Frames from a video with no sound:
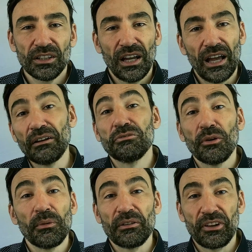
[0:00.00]
and
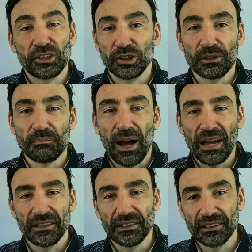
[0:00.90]
from eventually
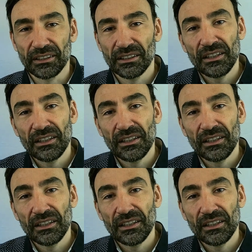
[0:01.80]
mining.